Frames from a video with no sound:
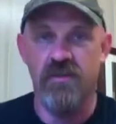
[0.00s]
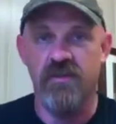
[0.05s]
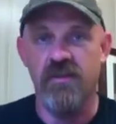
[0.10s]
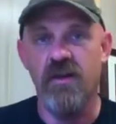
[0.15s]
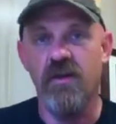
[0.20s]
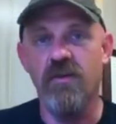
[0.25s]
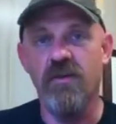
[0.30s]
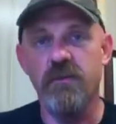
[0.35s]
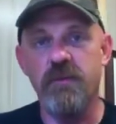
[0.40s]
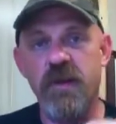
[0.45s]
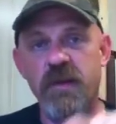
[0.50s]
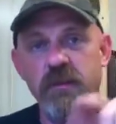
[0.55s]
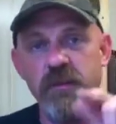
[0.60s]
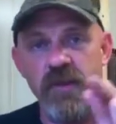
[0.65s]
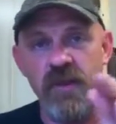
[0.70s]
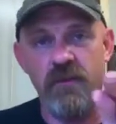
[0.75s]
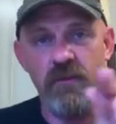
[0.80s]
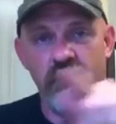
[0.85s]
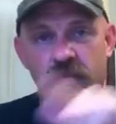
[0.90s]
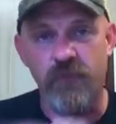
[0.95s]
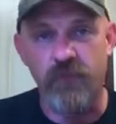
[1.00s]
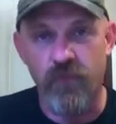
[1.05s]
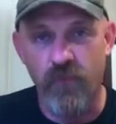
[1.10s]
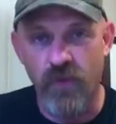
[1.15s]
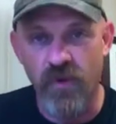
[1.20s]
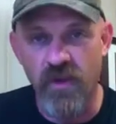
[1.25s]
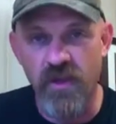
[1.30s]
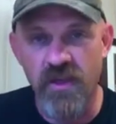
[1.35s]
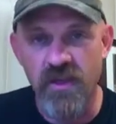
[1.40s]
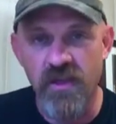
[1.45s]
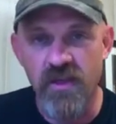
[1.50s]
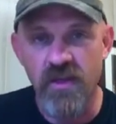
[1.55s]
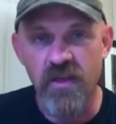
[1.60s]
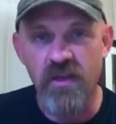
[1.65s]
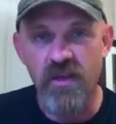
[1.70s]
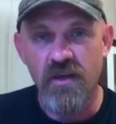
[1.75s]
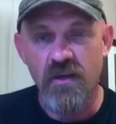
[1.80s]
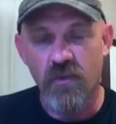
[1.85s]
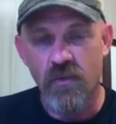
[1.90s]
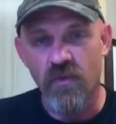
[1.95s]
The only people that were free
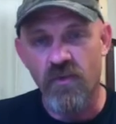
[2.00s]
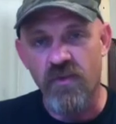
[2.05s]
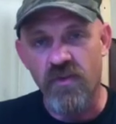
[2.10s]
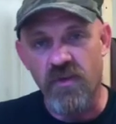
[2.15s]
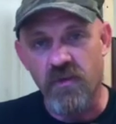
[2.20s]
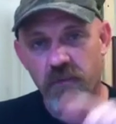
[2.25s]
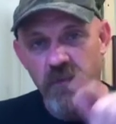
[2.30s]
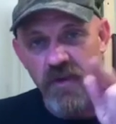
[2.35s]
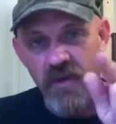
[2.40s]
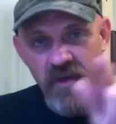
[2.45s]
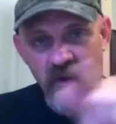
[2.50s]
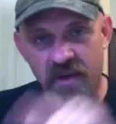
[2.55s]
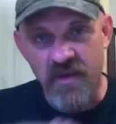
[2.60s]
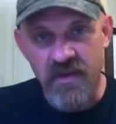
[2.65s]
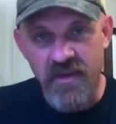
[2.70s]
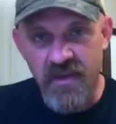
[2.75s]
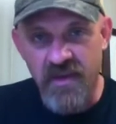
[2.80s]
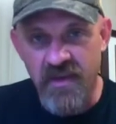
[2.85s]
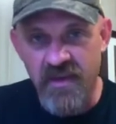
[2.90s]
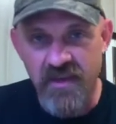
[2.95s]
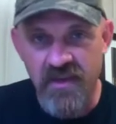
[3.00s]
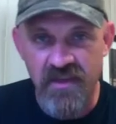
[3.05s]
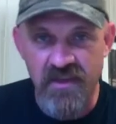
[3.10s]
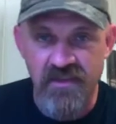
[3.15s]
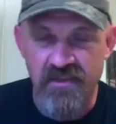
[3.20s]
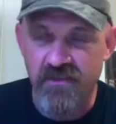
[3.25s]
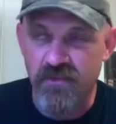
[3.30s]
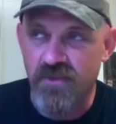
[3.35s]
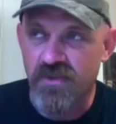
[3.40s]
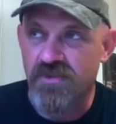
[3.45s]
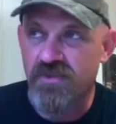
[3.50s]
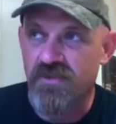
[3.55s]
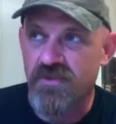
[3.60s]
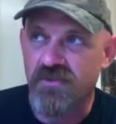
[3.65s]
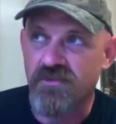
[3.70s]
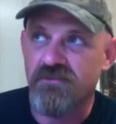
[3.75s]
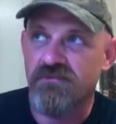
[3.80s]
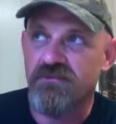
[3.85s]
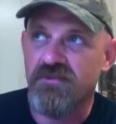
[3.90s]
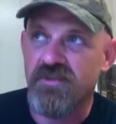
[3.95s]
were the American Indians, which
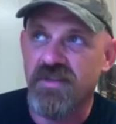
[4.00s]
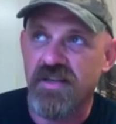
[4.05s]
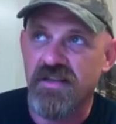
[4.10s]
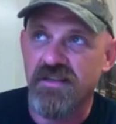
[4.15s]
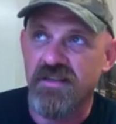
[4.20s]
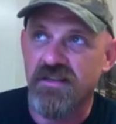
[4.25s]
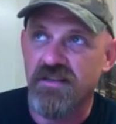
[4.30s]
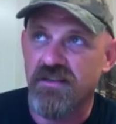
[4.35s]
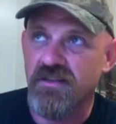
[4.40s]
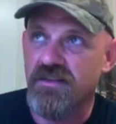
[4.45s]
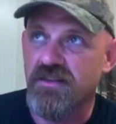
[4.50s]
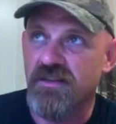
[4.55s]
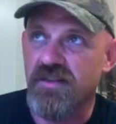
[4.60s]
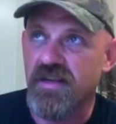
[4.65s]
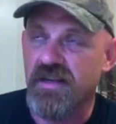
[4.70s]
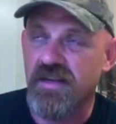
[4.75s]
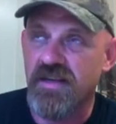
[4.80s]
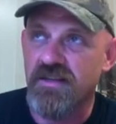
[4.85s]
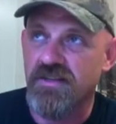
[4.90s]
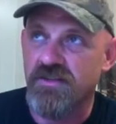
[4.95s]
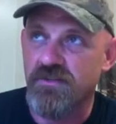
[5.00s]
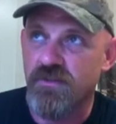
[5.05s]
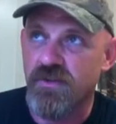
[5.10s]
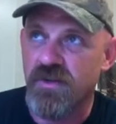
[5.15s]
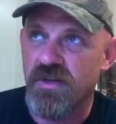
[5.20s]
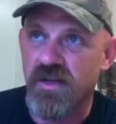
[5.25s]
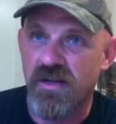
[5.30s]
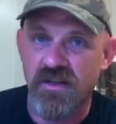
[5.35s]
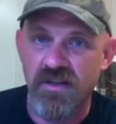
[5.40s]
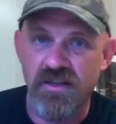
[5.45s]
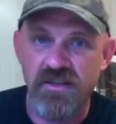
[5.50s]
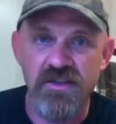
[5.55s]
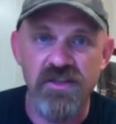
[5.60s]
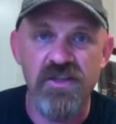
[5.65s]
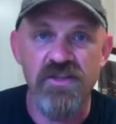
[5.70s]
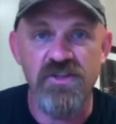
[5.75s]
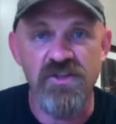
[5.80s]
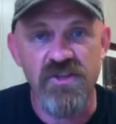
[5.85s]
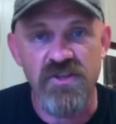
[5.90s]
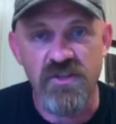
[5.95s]
are technically, I guess you would call,
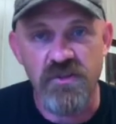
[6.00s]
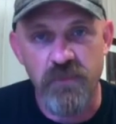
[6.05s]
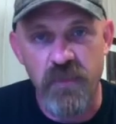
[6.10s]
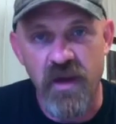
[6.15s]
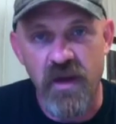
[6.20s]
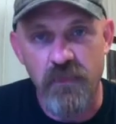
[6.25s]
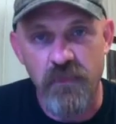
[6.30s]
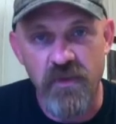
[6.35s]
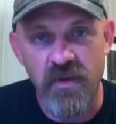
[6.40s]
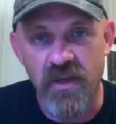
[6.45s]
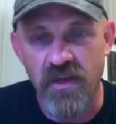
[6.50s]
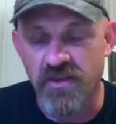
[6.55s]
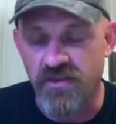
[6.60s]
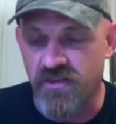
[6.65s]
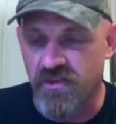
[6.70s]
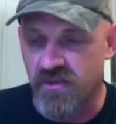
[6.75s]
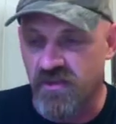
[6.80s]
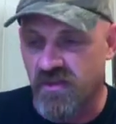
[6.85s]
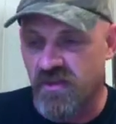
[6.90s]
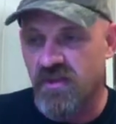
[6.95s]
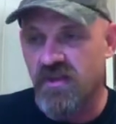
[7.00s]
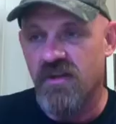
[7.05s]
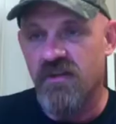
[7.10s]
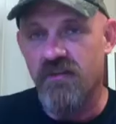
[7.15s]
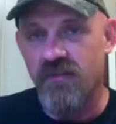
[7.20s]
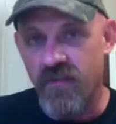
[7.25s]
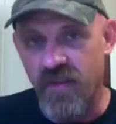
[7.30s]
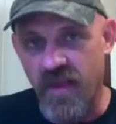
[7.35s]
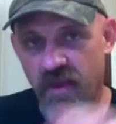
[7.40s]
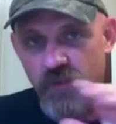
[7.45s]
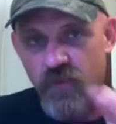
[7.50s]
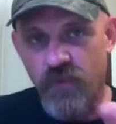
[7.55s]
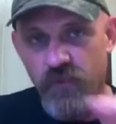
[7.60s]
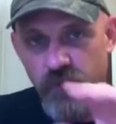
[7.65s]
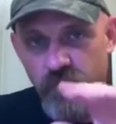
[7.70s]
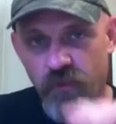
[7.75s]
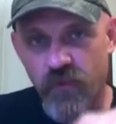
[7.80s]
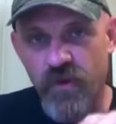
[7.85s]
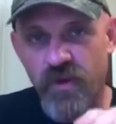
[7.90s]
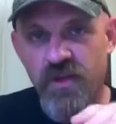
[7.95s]
indigenous population. They were
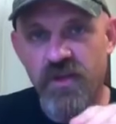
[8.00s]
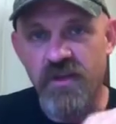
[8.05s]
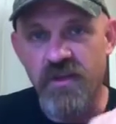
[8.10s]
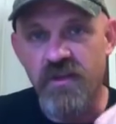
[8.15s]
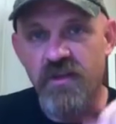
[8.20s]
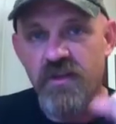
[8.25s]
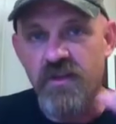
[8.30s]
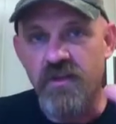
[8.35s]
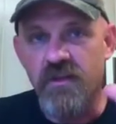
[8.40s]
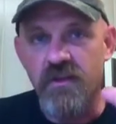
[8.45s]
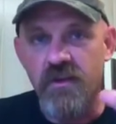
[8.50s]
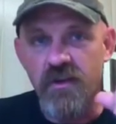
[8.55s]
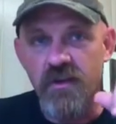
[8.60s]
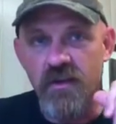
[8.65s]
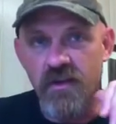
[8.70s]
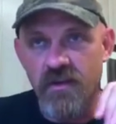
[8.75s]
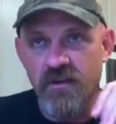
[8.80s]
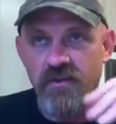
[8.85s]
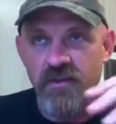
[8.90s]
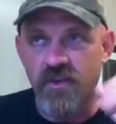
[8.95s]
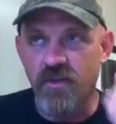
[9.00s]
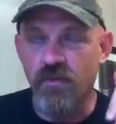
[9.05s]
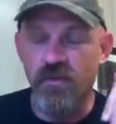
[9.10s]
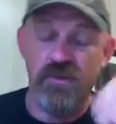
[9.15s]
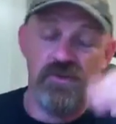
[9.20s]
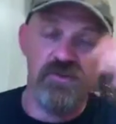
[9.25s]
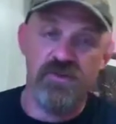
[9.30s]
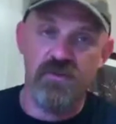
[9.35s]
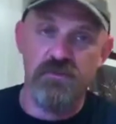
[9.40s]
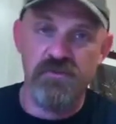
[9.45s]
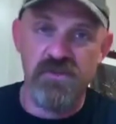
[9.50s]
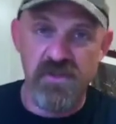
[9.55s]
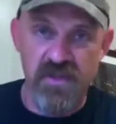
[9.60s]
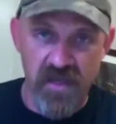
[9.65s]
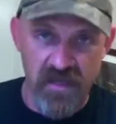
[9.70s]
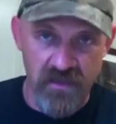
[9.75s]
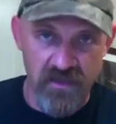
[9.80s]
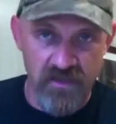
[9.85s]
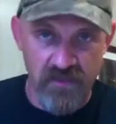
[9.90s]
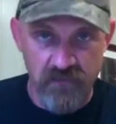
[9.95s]
free until we
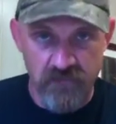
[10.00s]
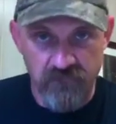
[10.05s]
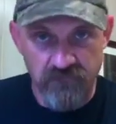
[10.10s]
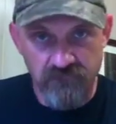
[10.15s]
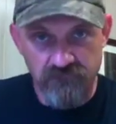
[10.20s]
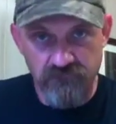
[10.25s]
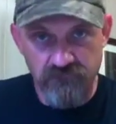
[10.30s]
subjugated them.